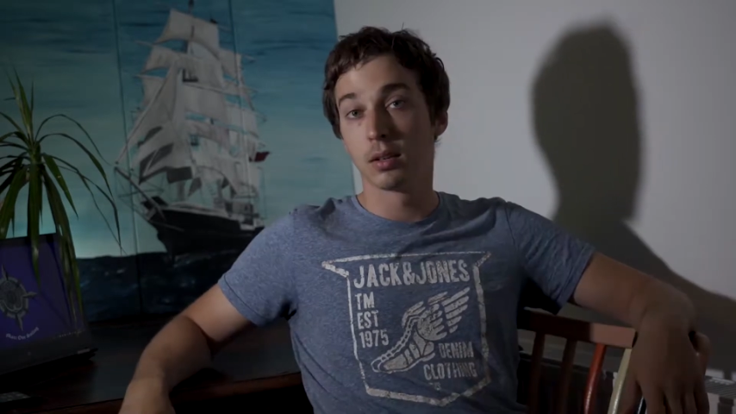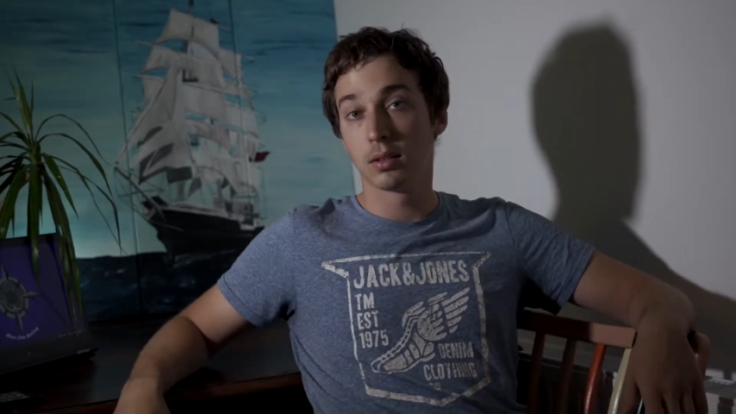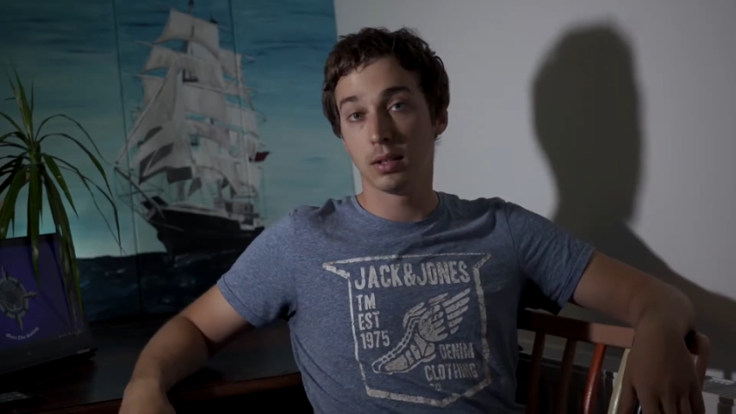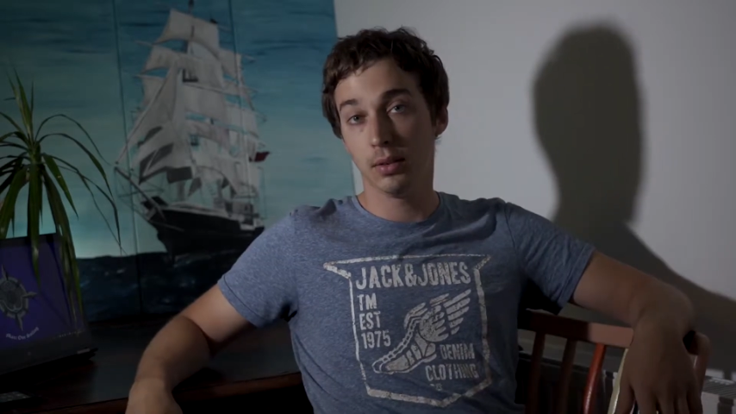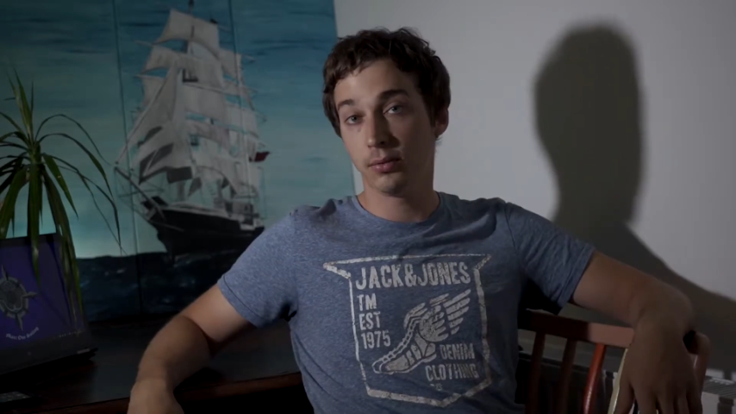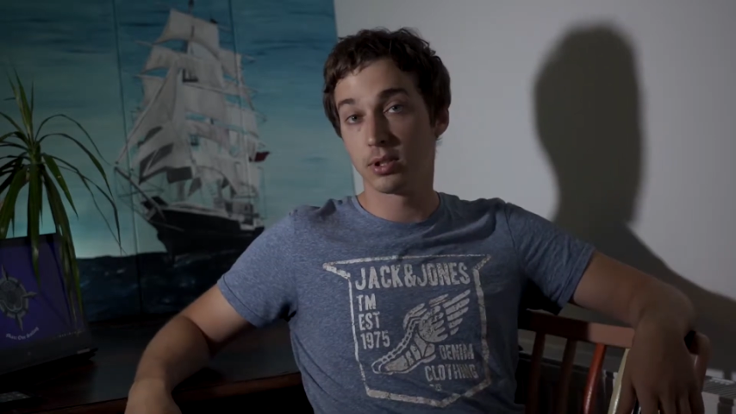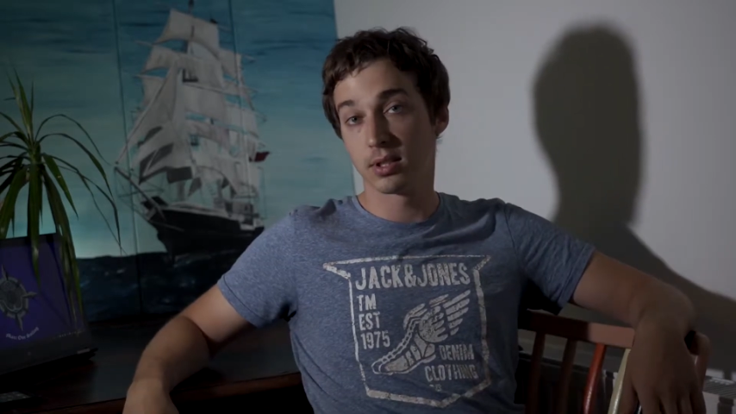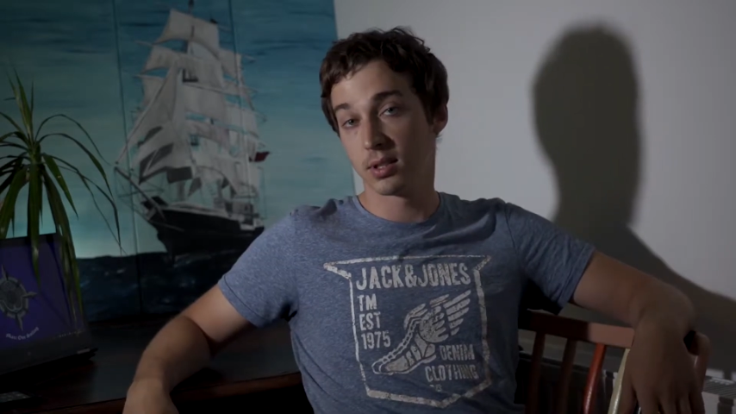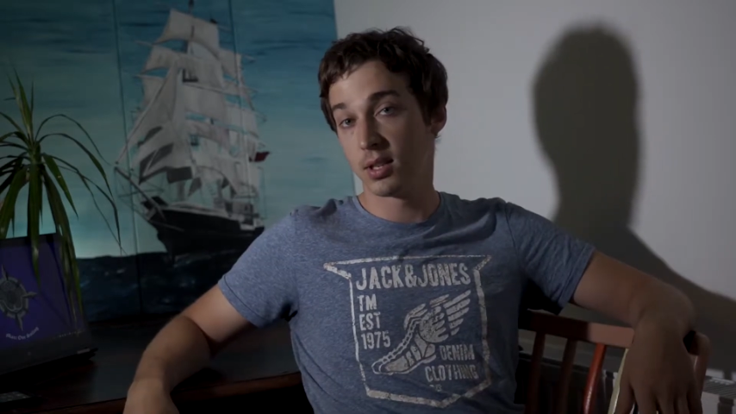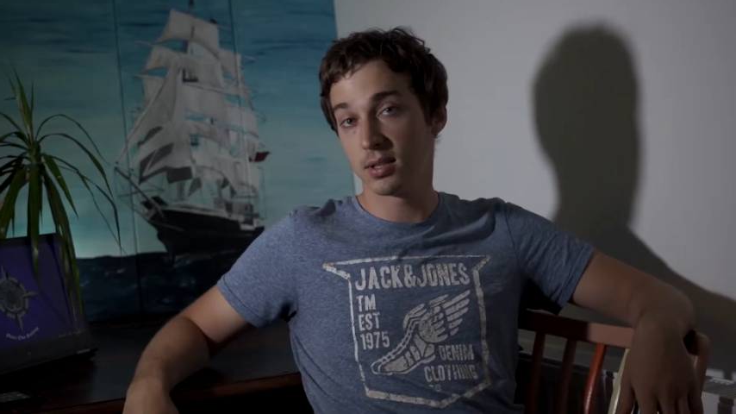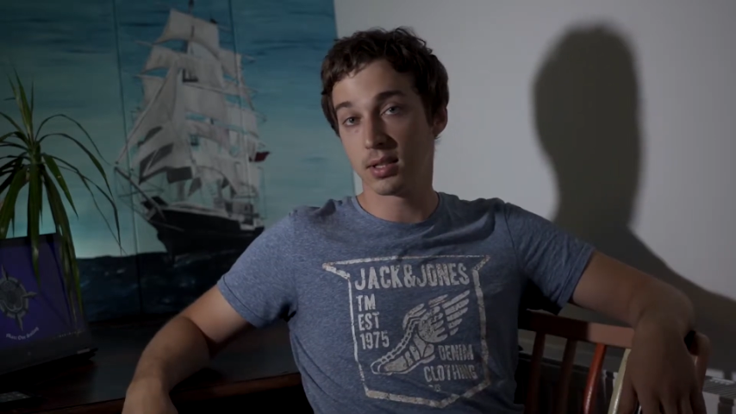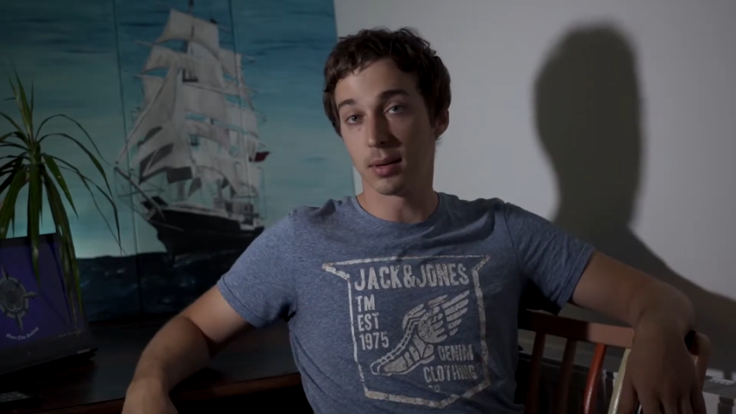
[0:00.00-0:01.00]
Difference
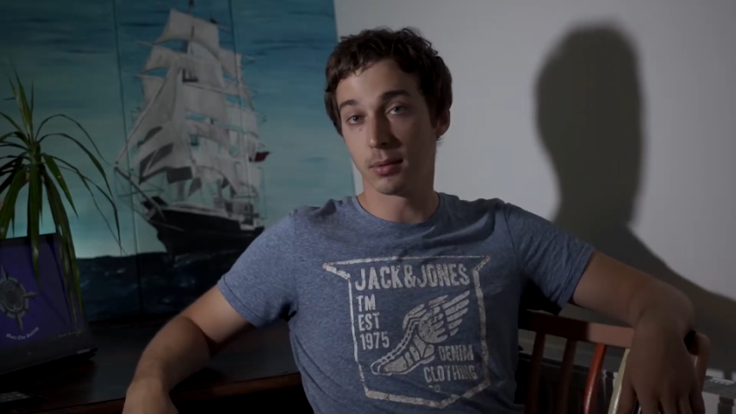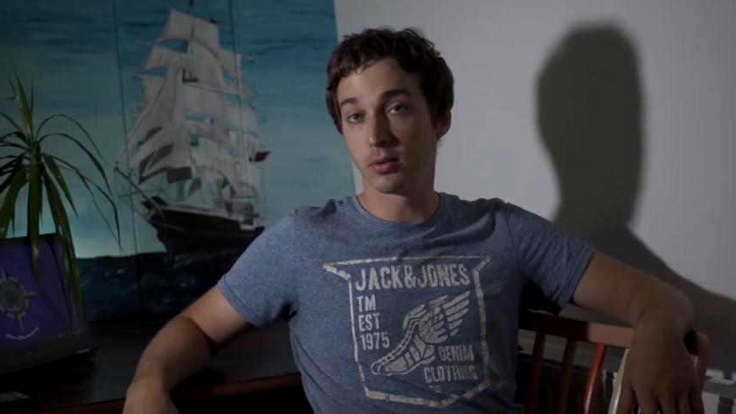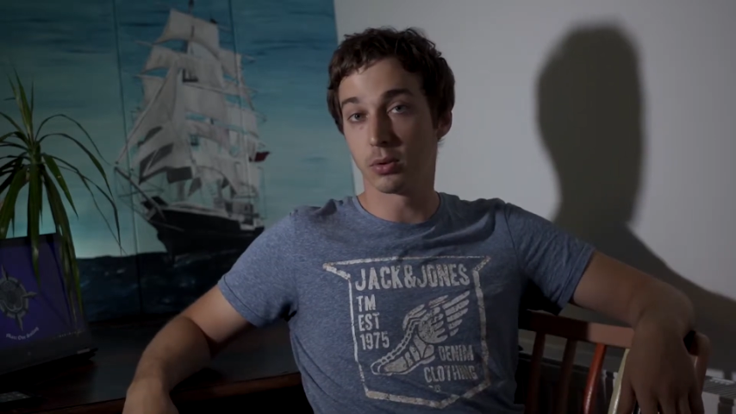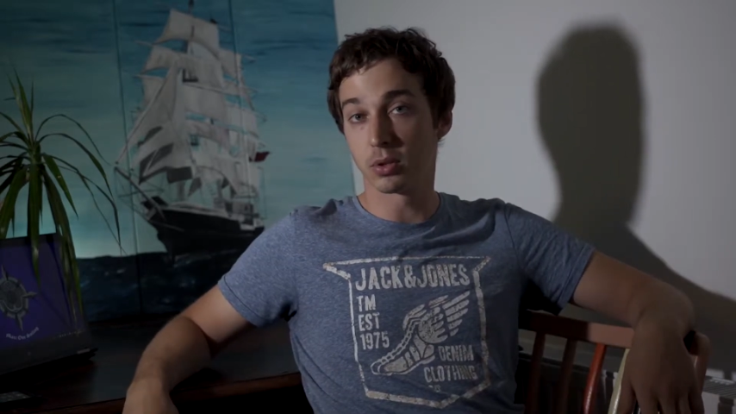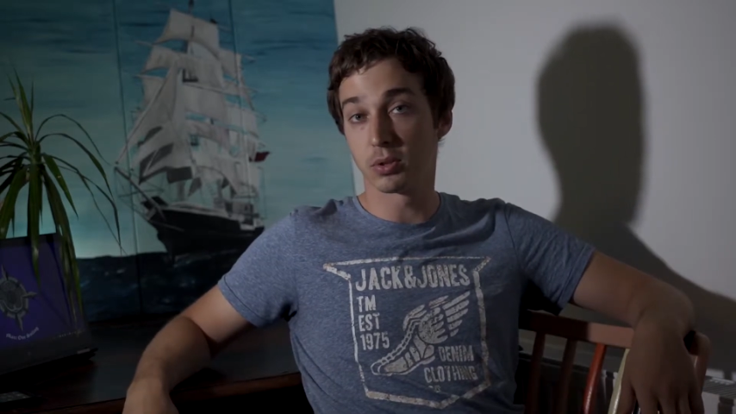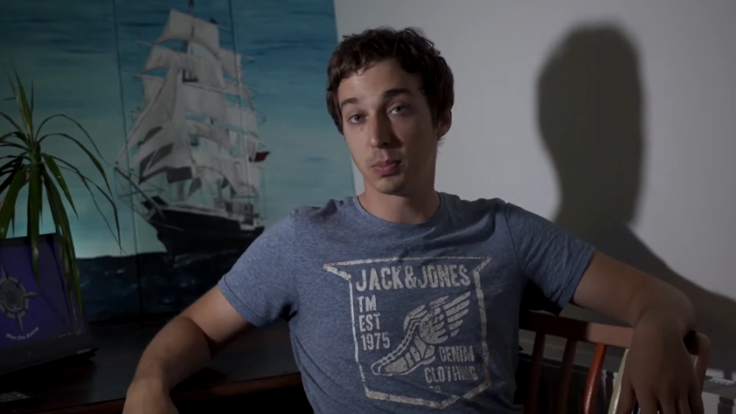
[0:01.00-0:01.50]
this time, of course,